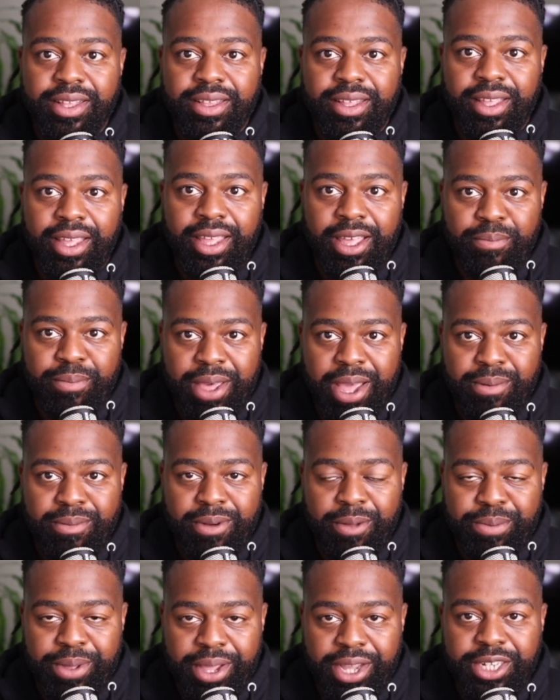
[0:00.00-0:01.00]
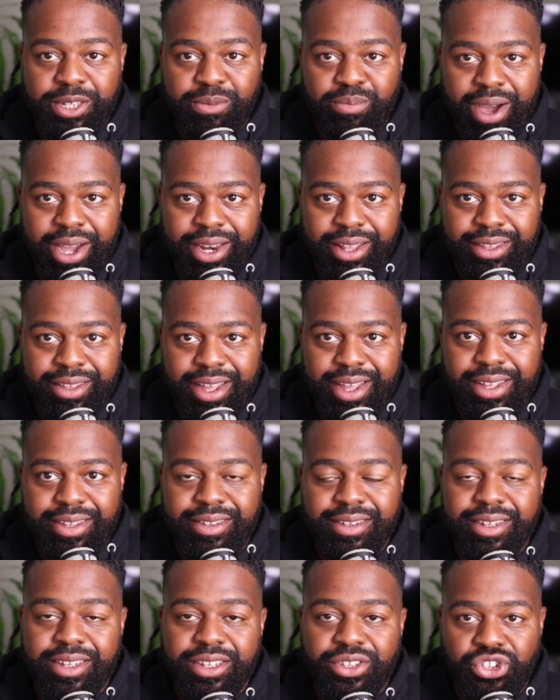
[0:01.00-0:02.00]
to get back my page
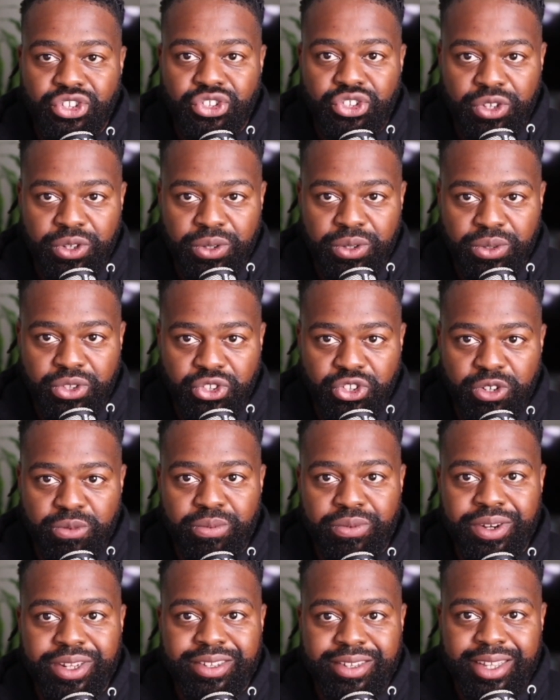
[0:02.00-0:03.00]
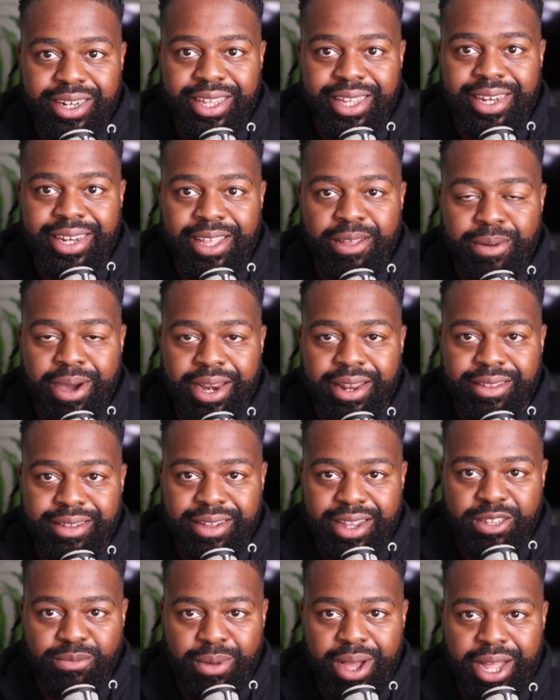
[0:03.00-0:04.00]
monetized since YouTube recently
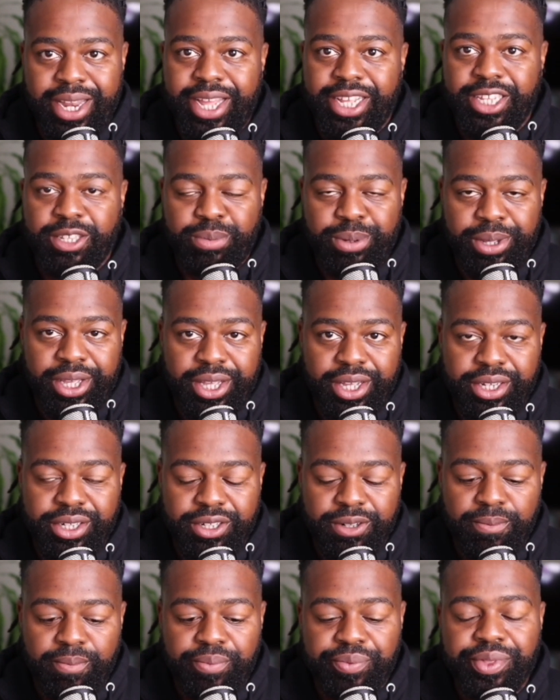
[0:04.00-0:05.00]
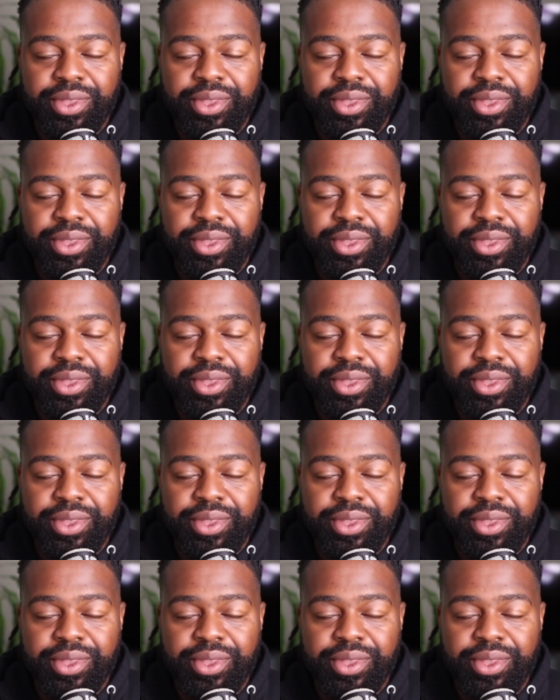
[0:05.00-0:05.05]
demonetized my last page.